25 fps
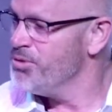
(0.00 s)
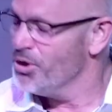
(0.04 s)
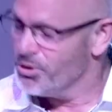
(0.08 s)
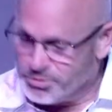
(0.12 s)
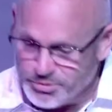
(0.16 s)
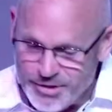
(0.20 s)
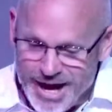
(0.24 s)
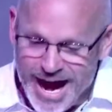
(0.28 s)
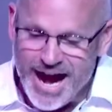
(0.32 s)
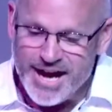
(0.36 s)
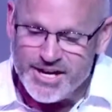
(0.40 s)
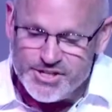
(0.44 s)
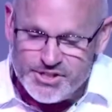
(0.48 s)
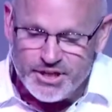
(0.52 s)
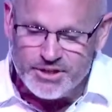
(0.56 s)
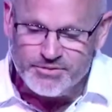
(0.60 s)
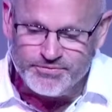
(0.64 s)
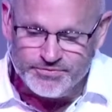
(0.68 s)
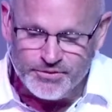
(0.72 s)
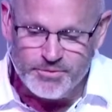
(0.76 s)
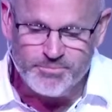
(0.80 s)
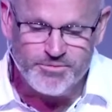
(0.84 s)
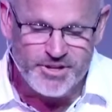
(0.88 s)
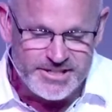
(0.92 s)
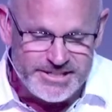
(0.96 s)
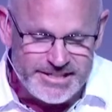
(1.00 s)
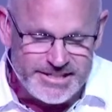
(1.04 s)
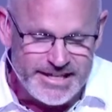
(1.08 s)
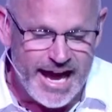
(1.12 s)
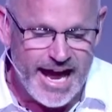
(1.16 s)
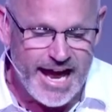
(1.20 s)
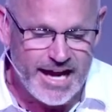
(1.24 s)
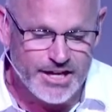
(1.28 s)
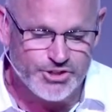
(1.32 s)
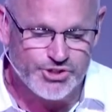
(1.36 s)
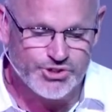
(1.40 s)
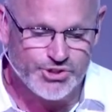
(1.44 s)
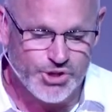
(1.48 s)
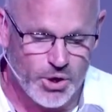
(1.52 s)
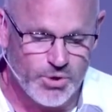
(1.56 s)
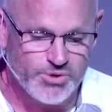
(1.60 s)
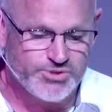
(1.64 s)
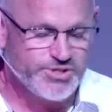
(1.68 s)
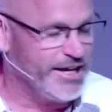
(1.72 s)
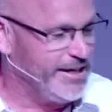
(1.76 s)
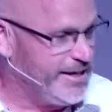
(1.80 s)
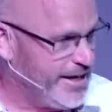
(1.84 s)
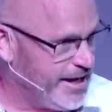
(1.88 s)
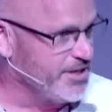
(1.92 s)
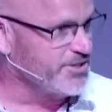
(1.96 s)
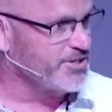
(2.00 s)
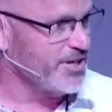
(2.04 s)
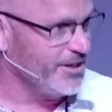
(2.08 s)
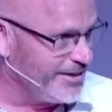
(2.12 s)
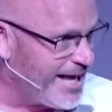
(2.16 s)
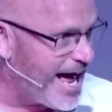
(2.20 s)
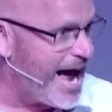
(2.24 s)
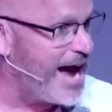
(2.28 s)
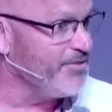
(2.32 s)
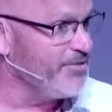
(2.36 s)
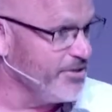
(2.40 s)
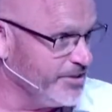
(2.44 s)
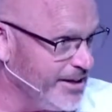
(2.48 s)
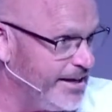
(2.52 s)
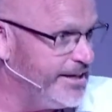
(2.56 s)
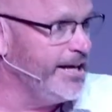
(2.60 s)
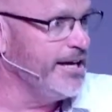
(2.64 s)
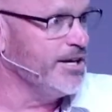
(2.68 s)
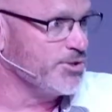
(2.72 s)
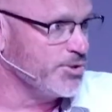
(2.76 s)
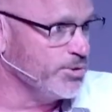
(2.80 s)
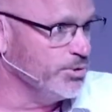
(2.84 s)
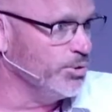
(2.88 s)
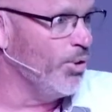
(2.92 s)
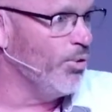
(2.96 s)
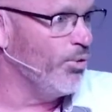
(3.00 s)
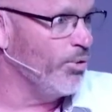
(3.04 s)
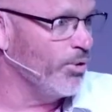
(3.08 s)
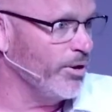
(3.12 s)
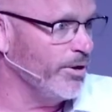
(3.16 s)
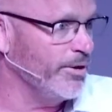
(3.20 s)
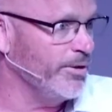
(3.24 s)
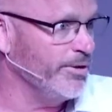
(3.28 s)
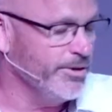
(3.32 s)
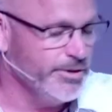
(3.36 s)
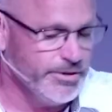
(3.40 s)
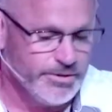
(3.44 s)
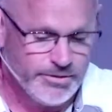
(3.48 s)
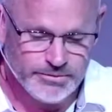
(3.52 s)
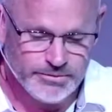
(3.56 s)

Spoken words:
But rising from the dead shows that he is alive and that he is Lord.